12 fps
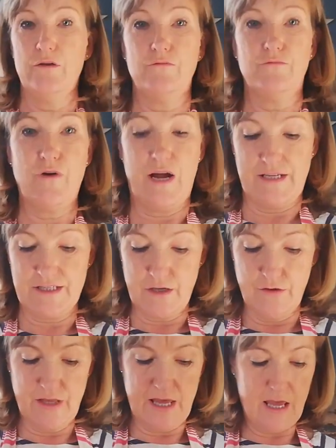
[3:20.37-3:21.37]
Right,
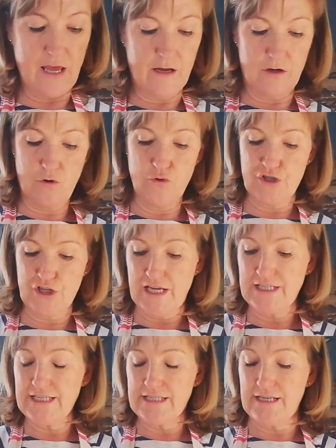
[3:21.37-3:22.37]
so the
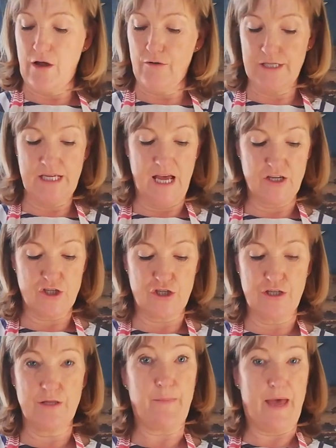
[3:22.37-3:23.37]
courgette is now attached
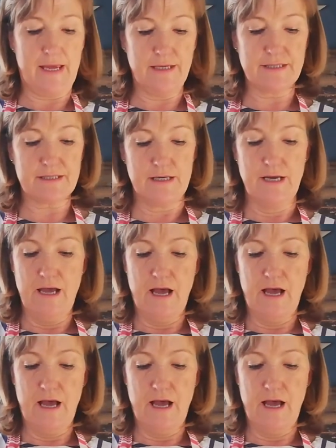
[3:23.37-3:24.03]
to the base,